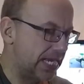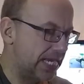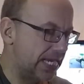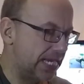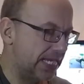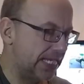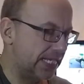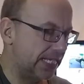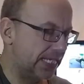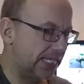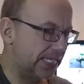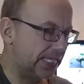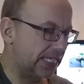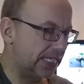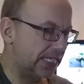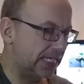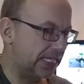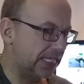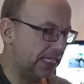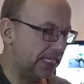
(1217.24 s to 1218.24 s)
And
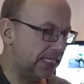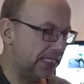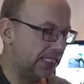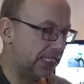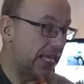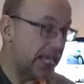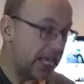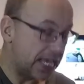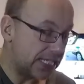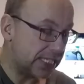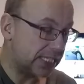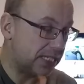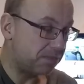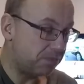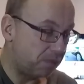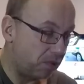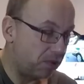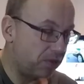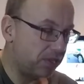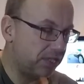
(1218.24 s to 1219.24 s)
the
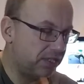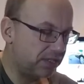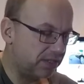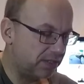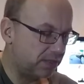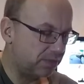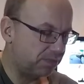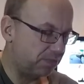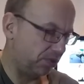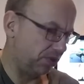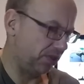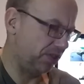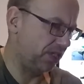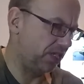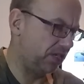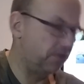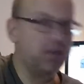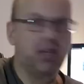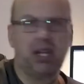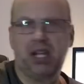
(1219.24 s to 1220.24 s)
last point, it's point
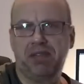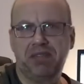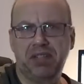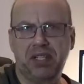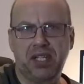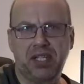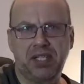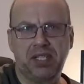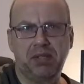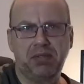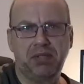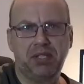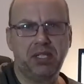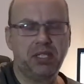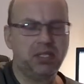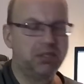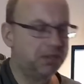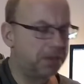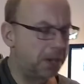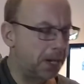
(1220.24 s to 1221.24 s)
10 or 11, I don't
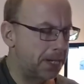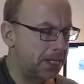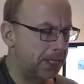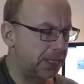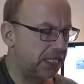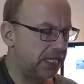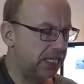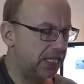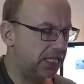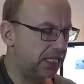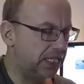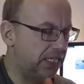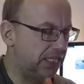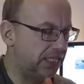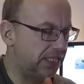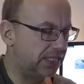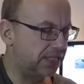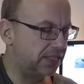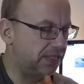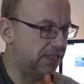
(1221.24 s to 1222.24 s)
know,
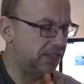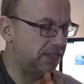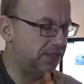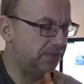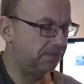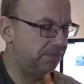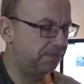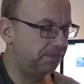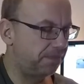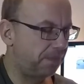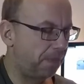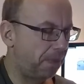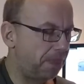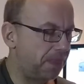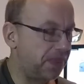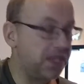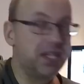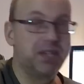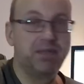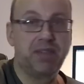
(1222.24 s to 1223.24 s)
is
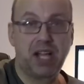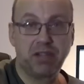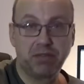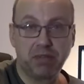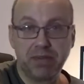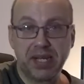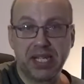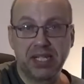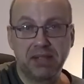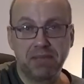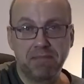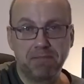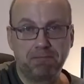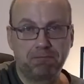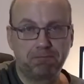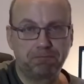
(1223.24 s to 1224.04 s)
the environment.